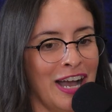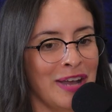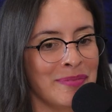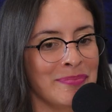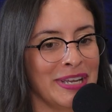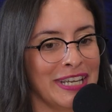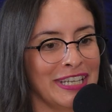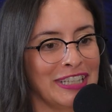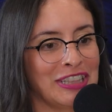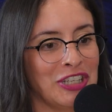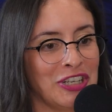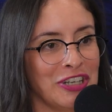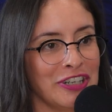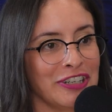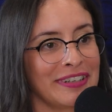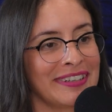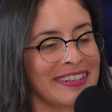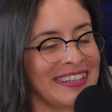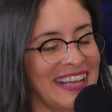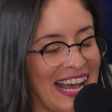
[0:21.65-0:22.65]
I mean,
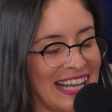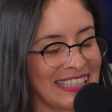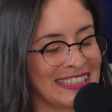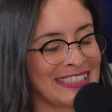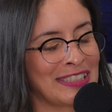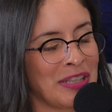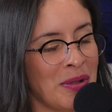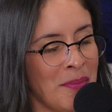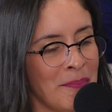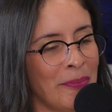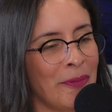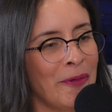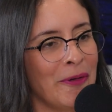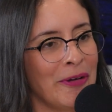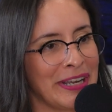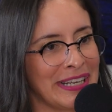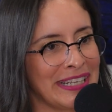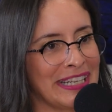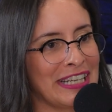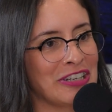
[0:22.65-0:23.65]
look, at some
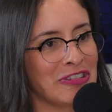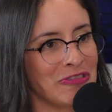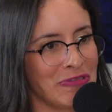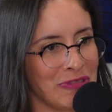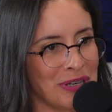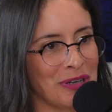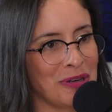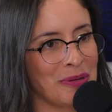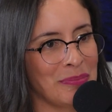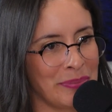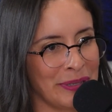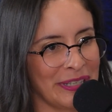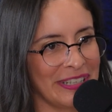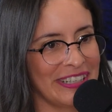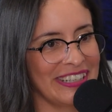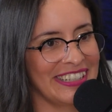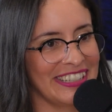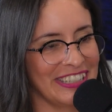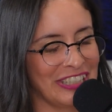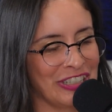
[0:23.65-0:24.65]
point it will
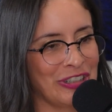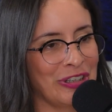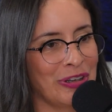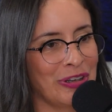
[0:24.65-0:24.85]
be,